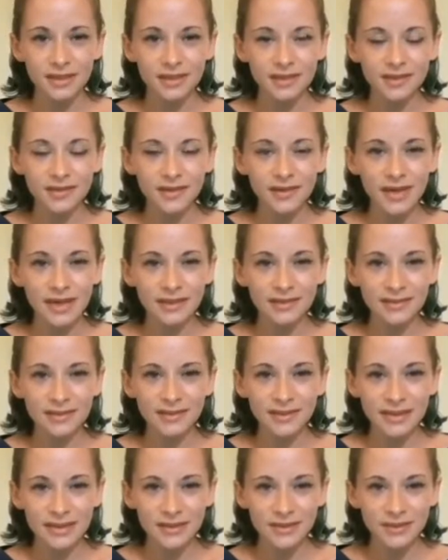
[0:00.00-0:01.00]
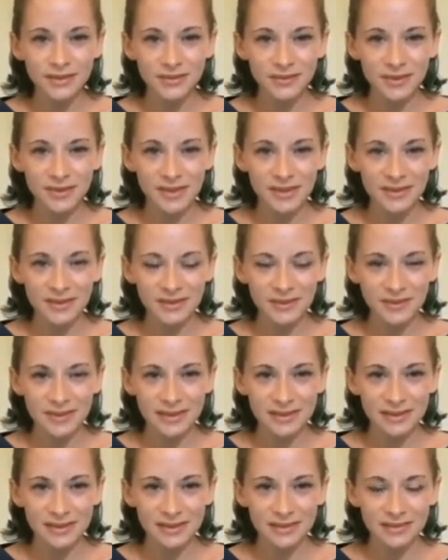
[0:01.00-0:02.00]
So, how did you get on with those
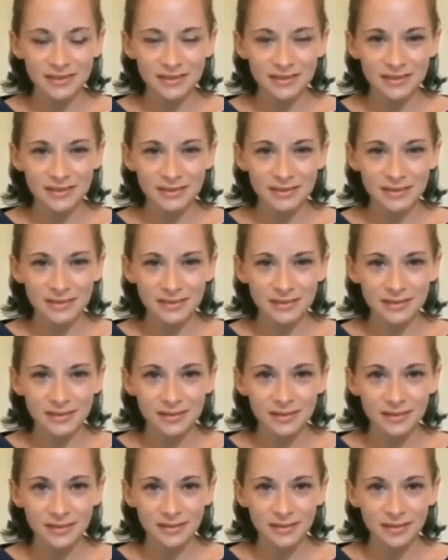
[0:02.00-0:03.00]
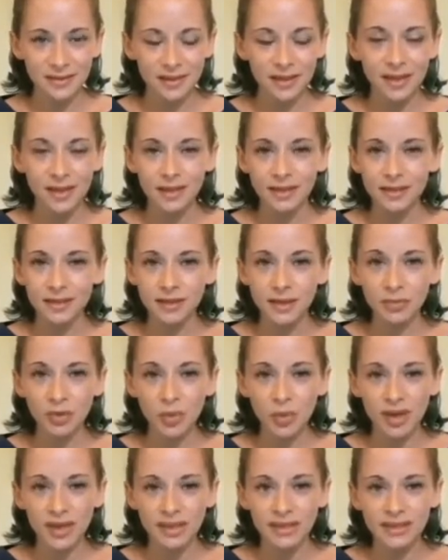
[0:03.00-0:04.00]
questions? Number
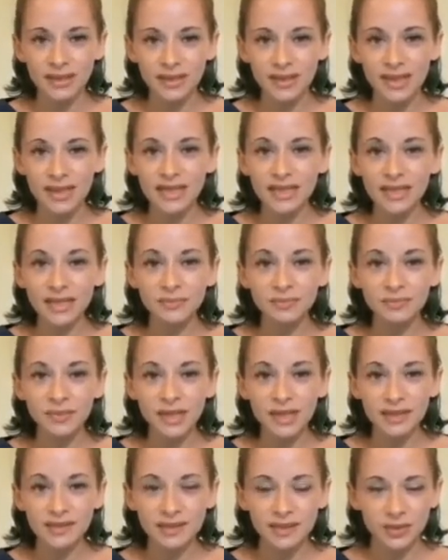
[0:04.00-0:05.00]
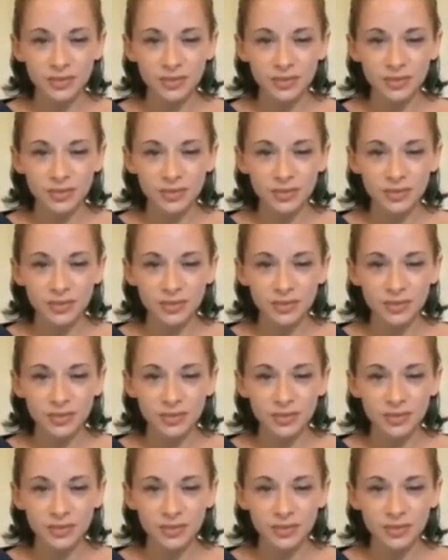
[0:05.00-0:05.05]
one, the impersonal